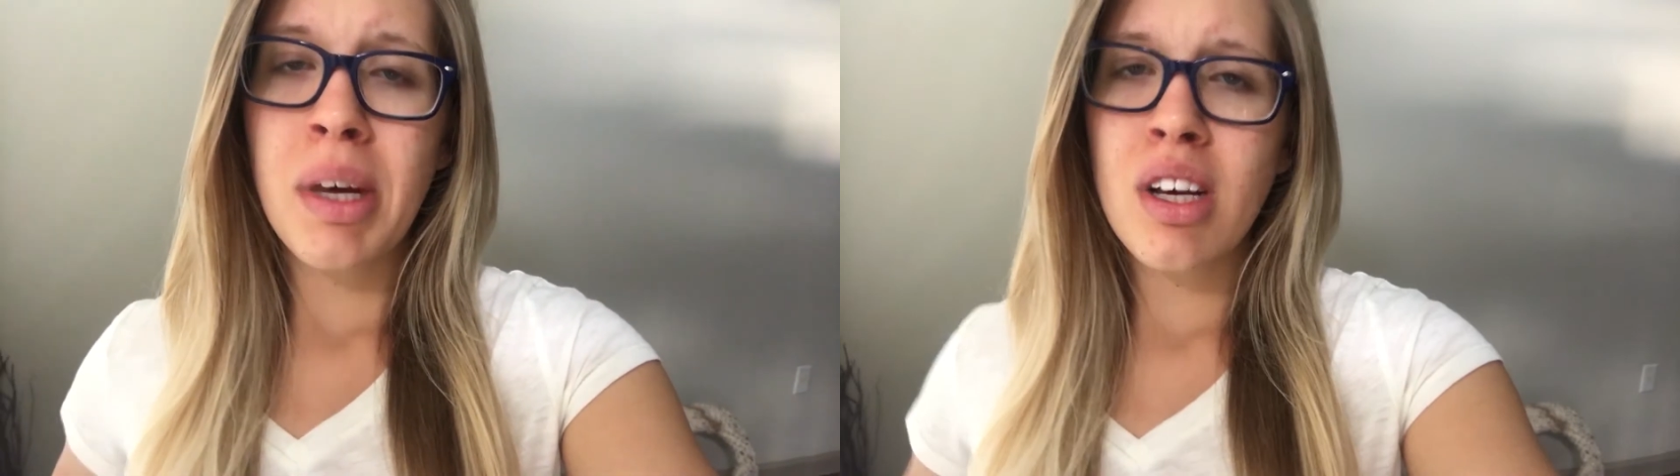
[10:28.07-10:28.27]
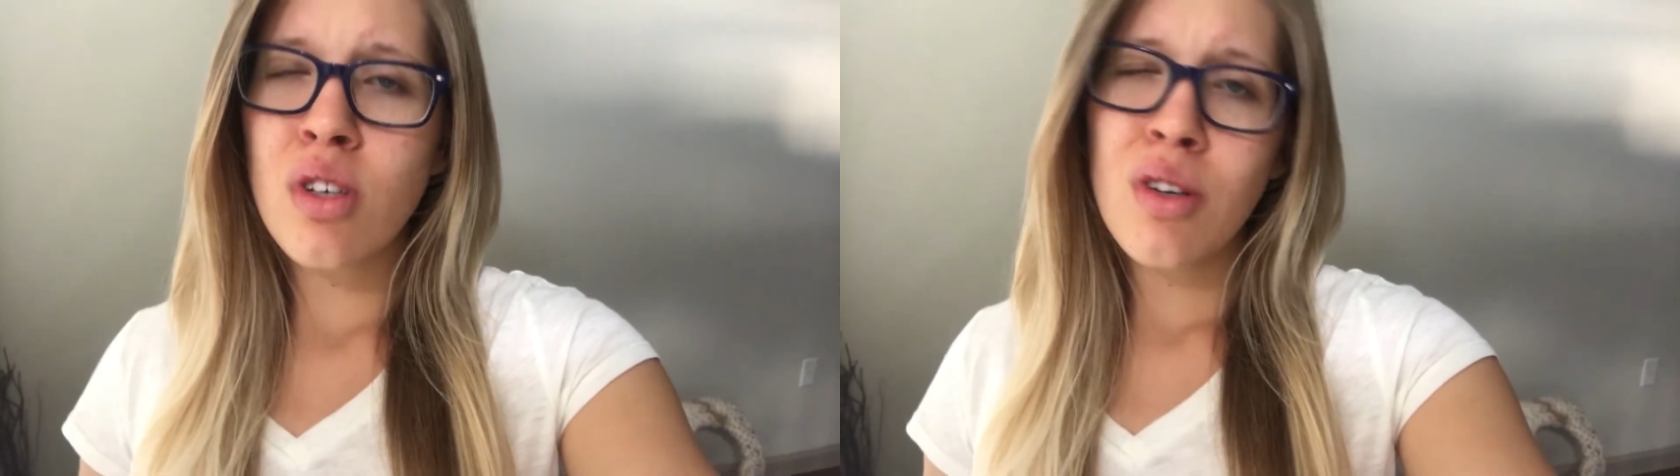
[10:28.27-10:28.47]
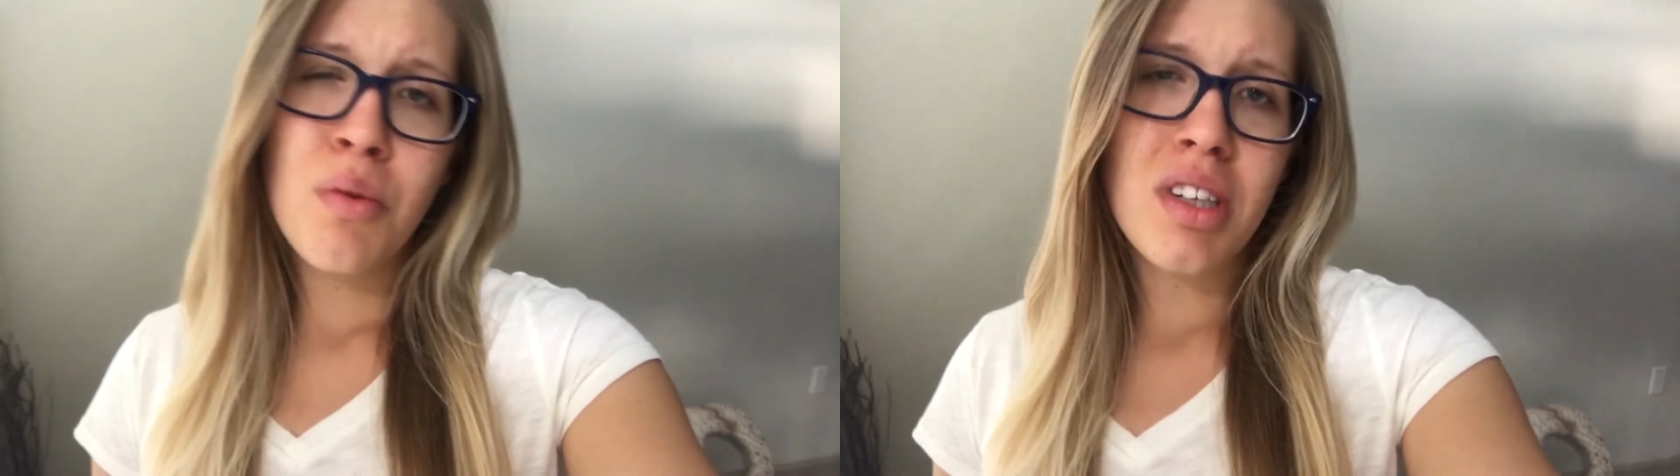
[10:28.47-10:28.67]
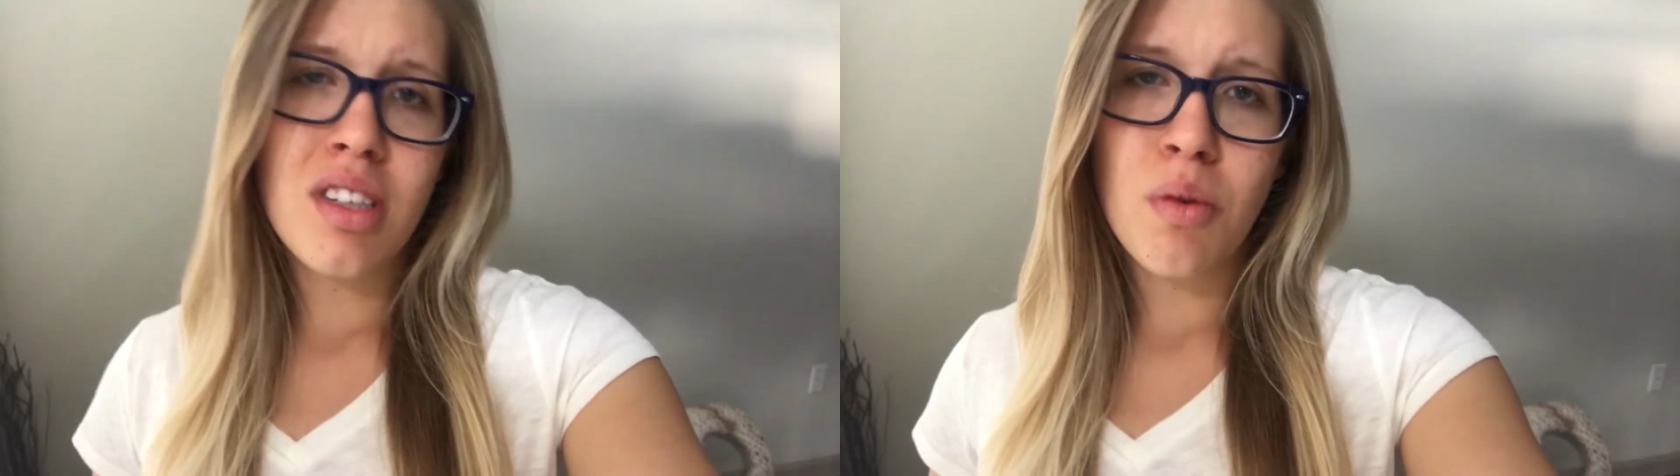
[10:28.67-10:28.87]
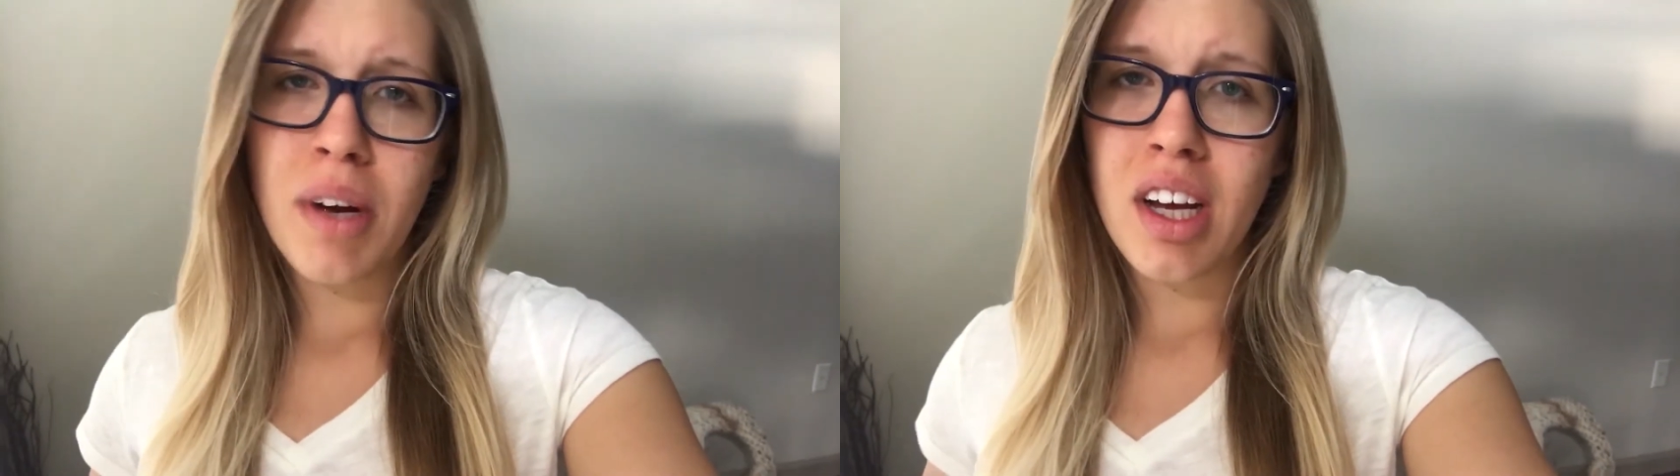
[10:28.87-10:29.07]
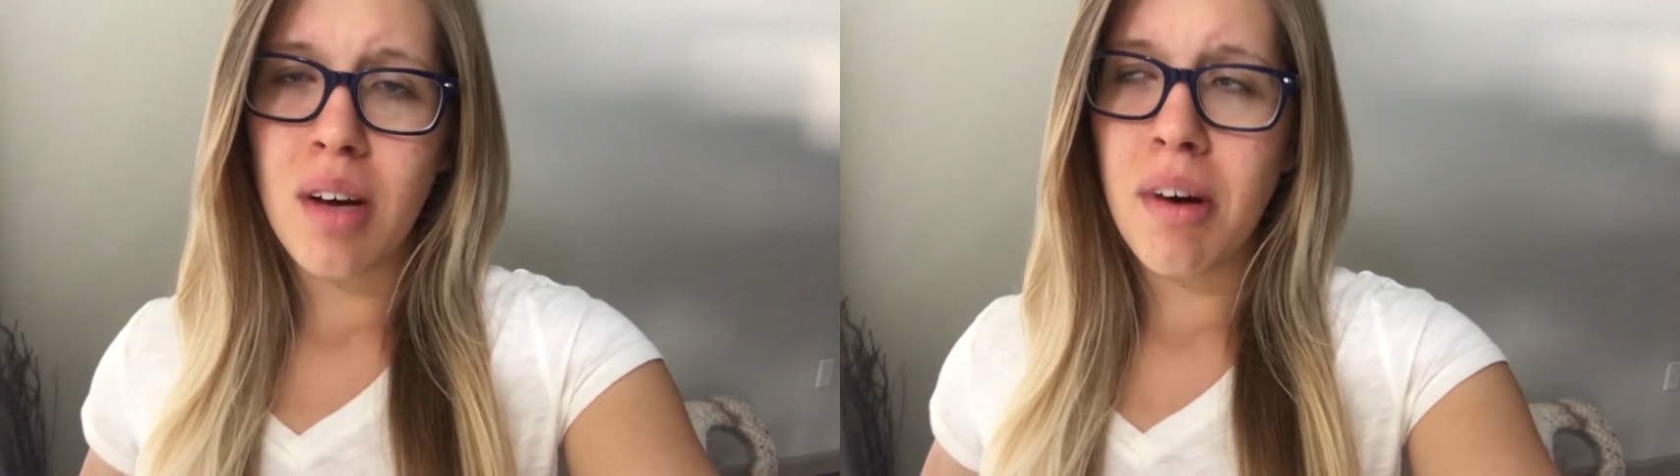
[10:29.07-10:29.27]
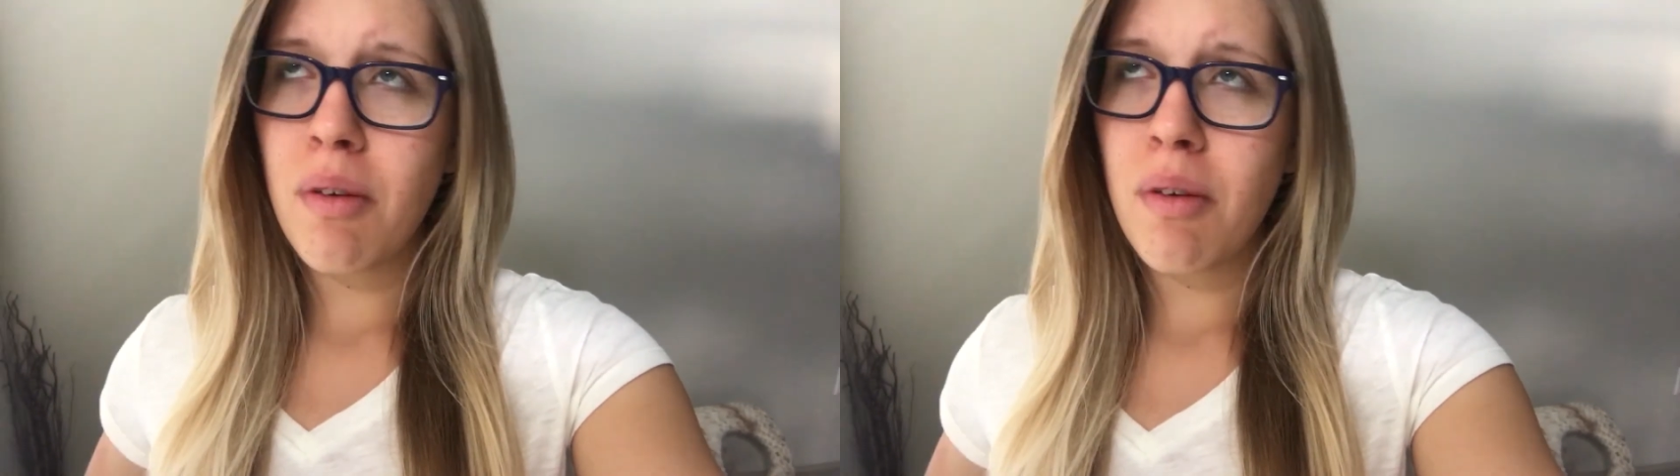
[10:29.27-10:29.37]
Because who wants to wake up?